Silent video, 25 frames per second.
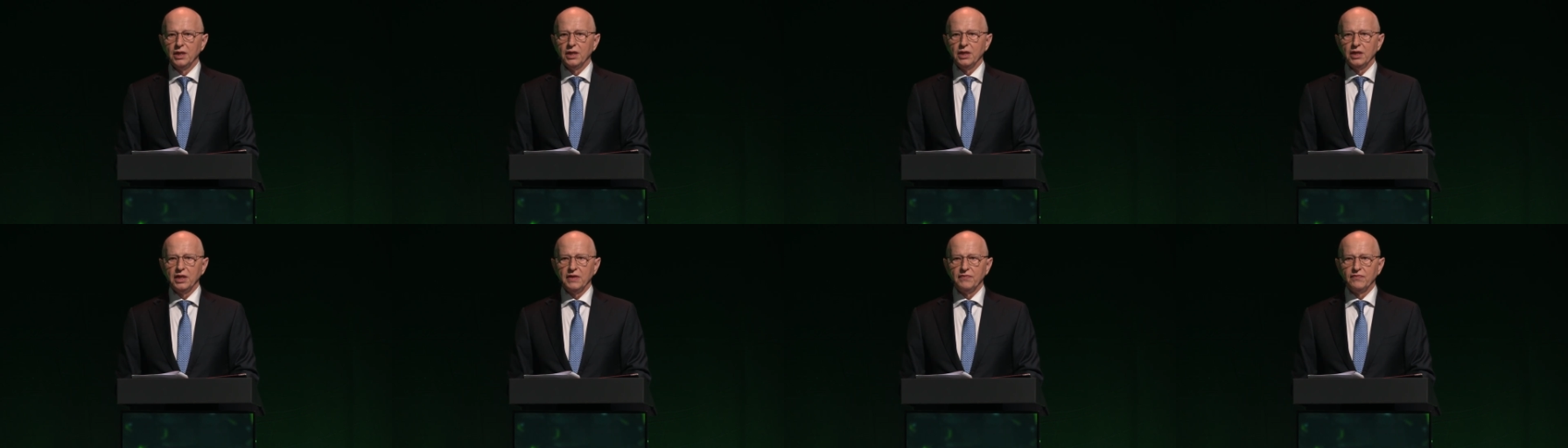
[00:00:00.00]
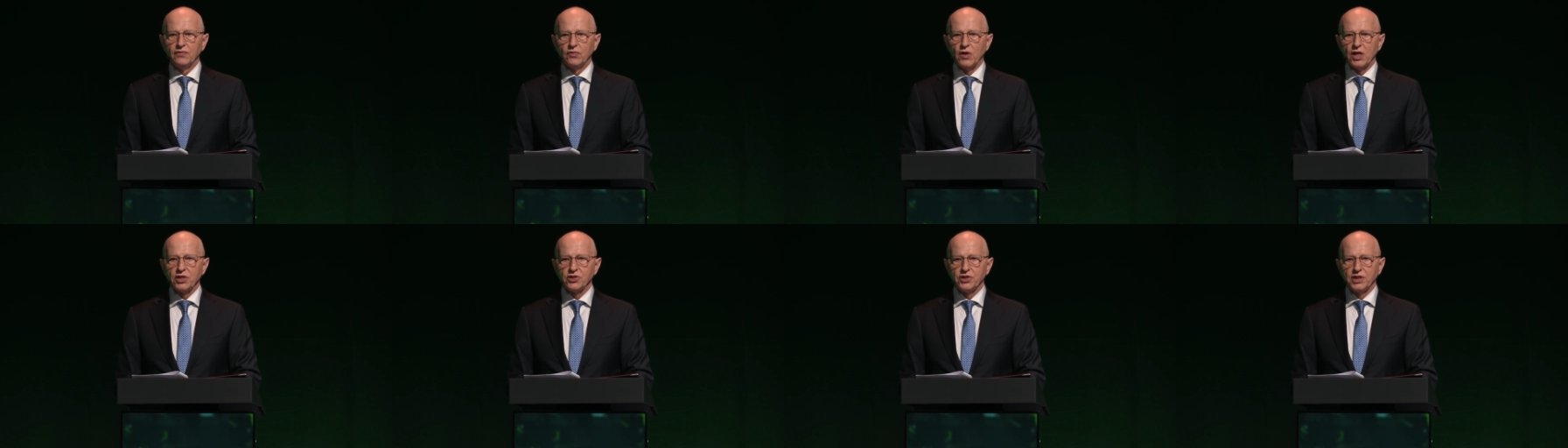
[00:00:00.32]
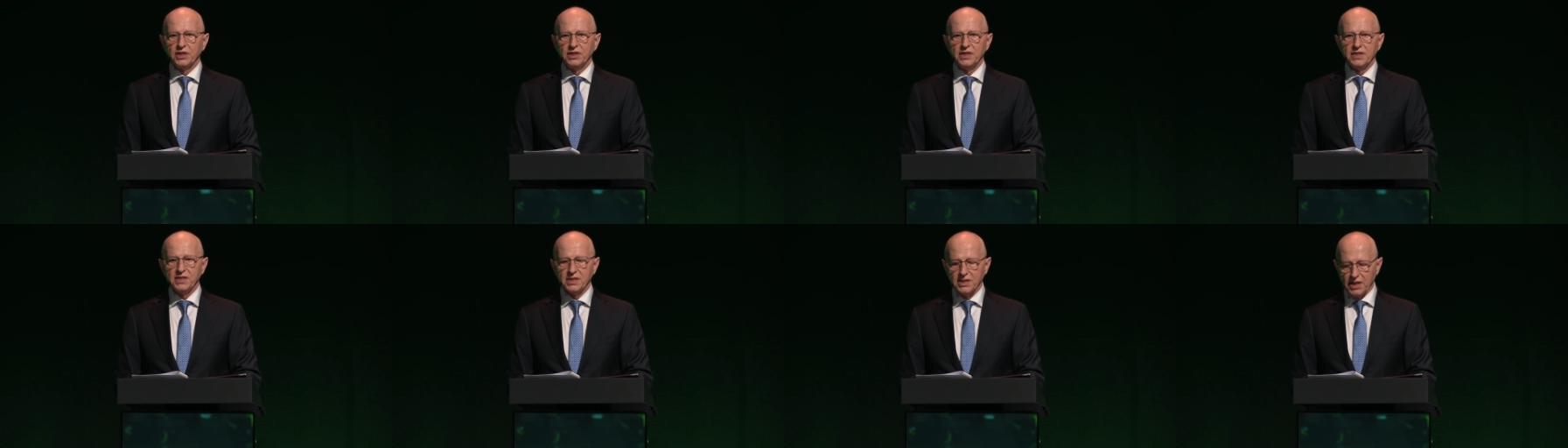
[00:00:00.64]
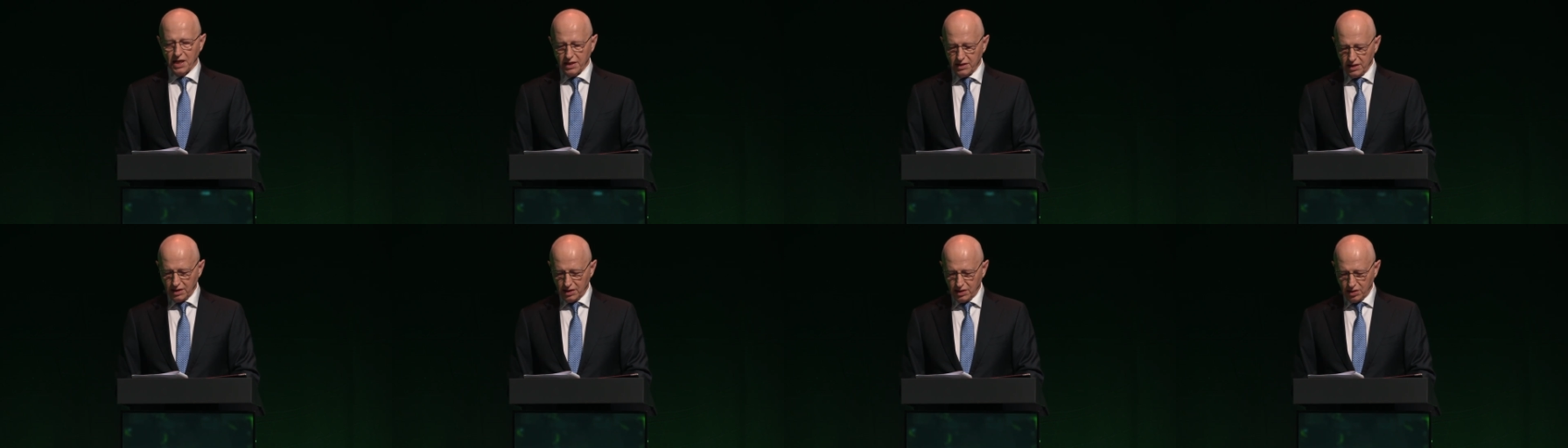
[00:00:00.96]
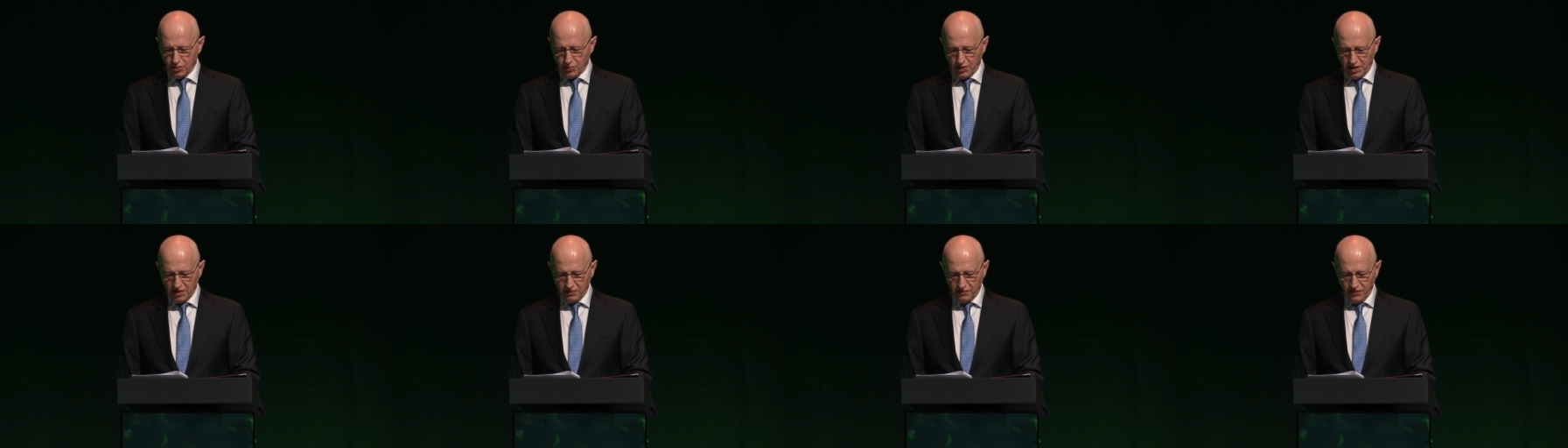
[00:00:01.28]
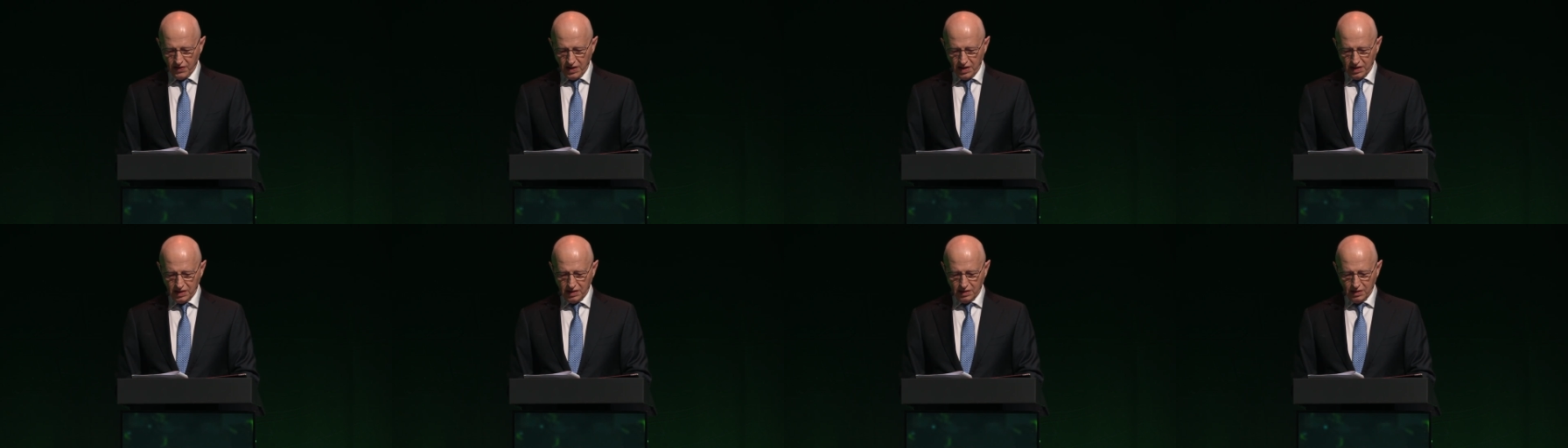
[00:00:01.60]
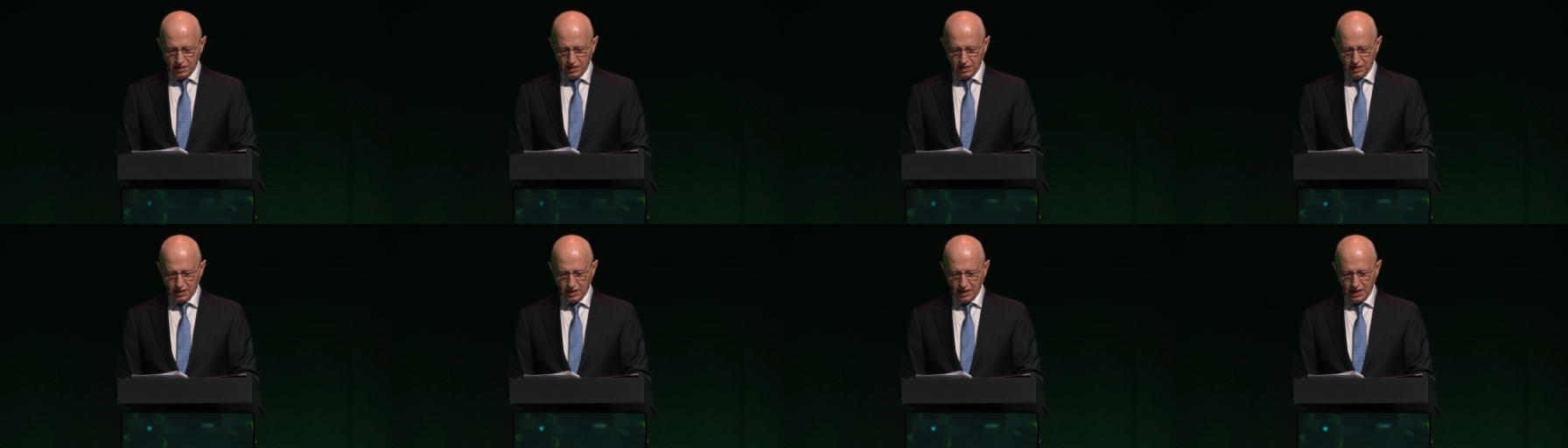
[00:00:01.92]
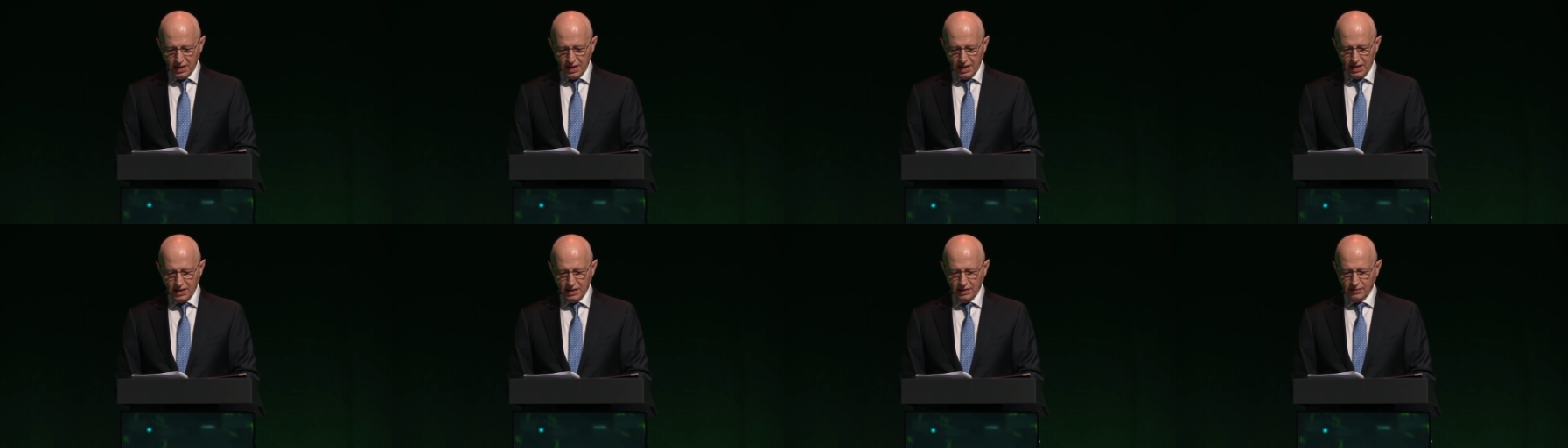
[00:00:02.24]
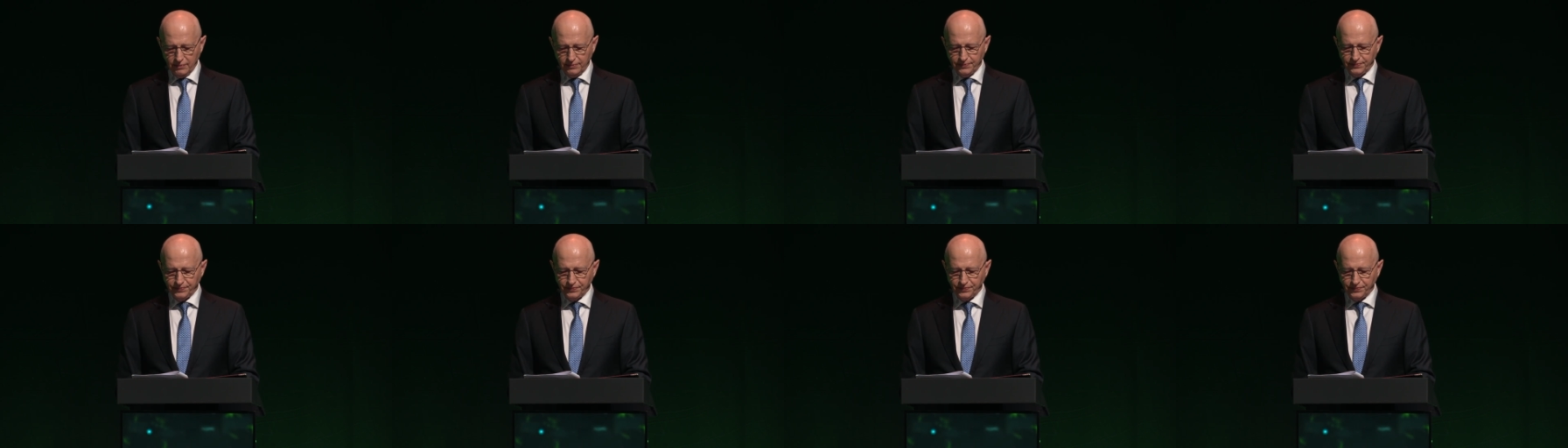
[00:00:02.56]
if Russia decided to invade again,